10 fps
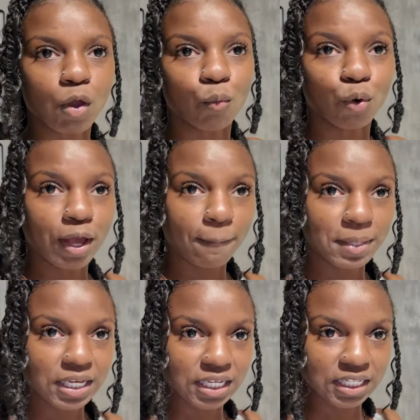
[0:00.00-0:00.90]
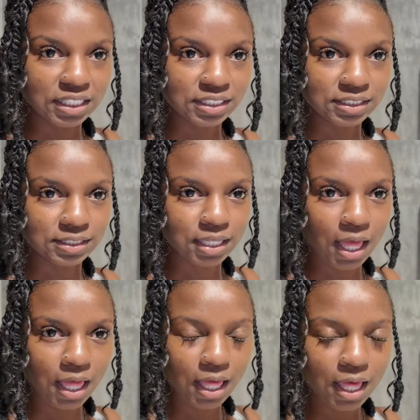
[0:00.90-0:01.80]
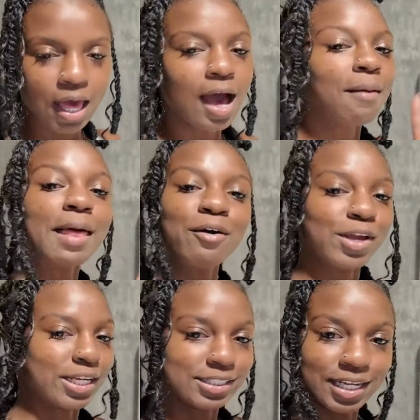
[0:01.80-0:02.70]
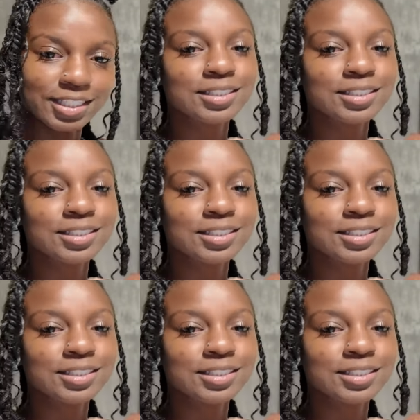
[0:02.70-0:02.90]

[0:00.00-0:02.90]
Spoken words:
One, because I'm not gonna give it to that.